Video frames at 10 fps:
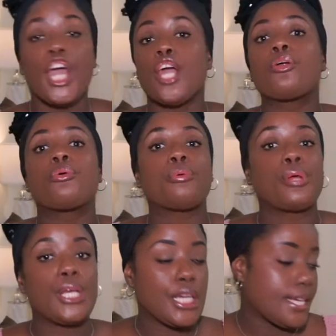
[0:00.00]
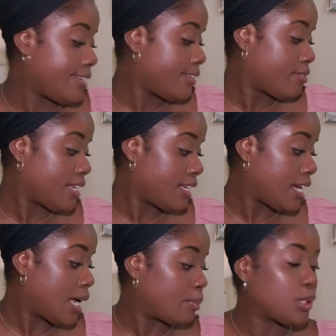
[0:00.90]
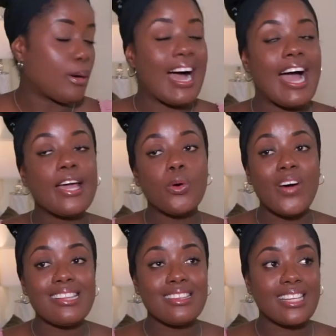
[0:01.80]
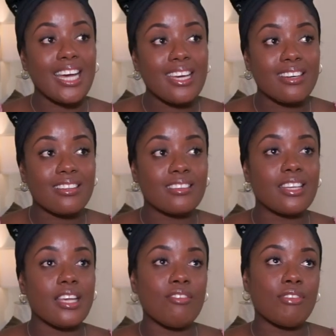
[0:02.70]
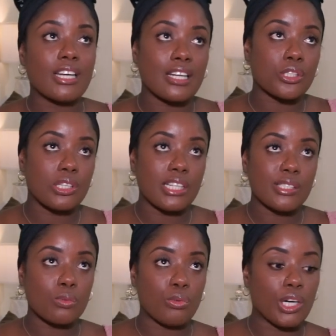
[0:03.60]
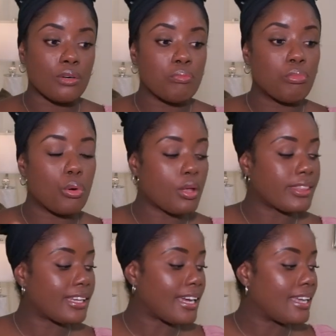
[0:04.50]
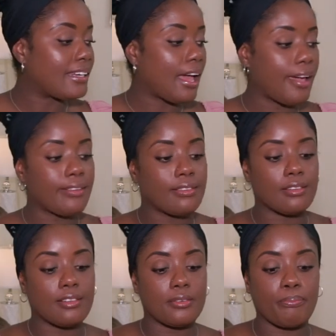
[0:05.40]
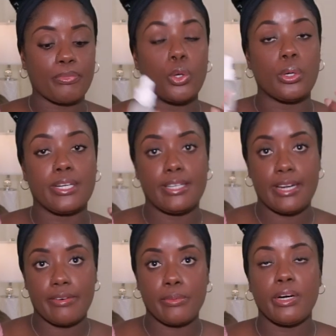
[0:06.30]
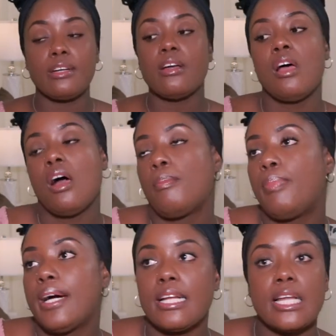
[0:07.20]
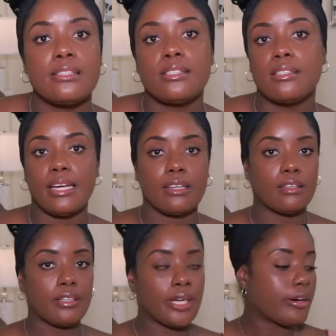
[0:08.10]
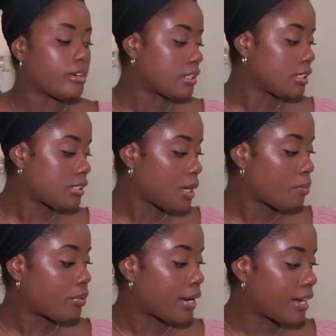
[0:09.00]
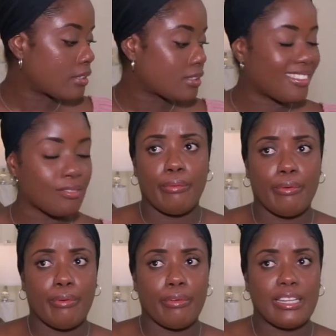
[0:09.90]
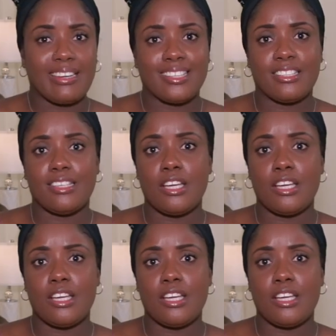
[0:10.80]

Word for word: it really really helps now i quite like the eva naturals one more than i like the ordinary one but it's like they're around the same price or like the